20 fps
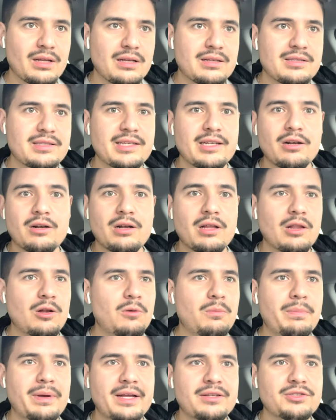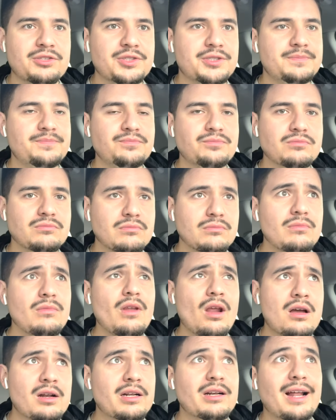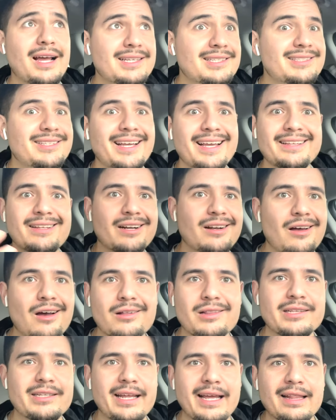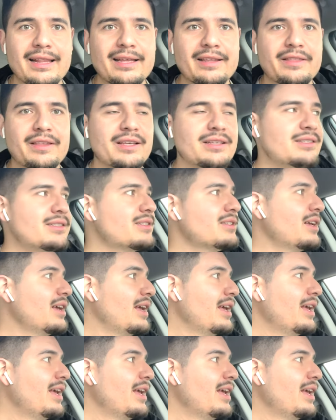sit on a little bench on a nice day, not an ugly day like this,